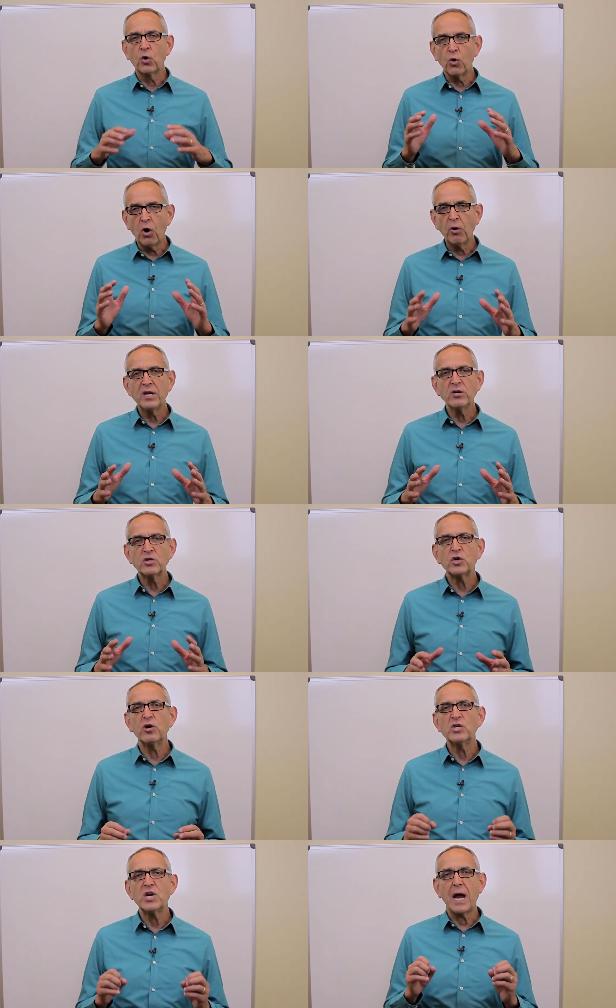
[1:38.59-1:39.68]
growing your
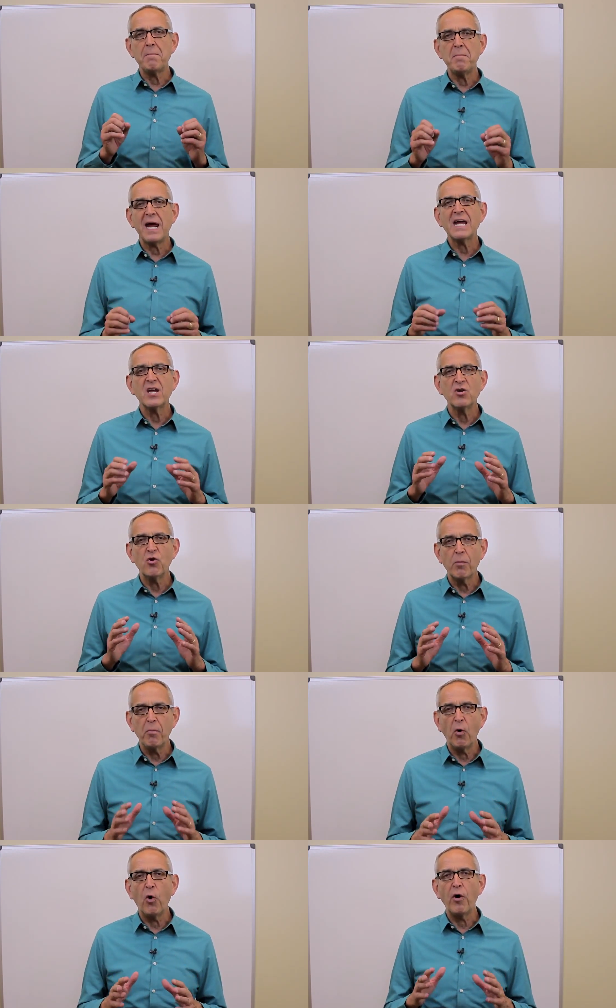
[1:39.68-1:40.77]
church and making
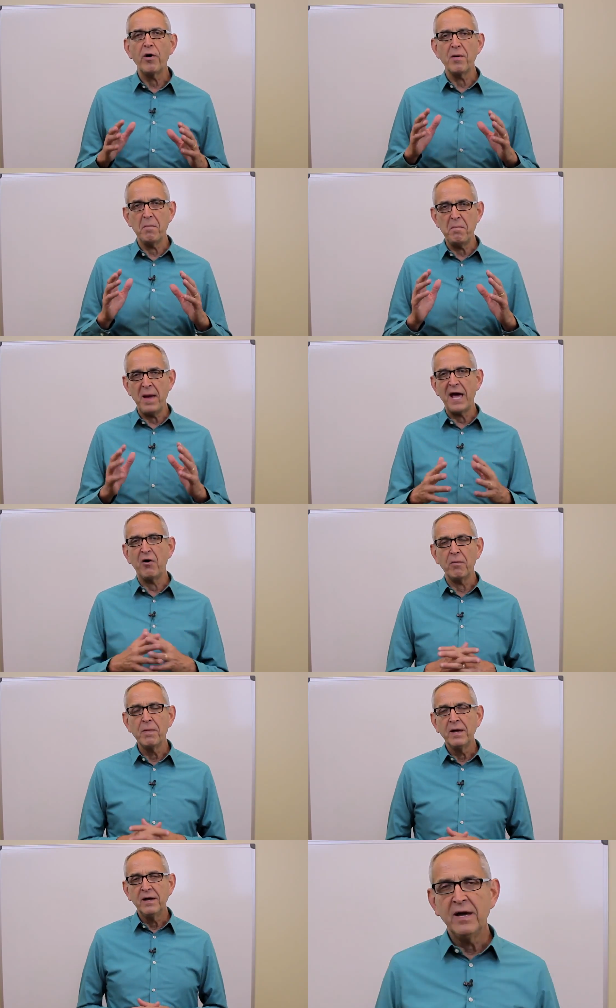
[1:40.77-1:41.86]
your board better.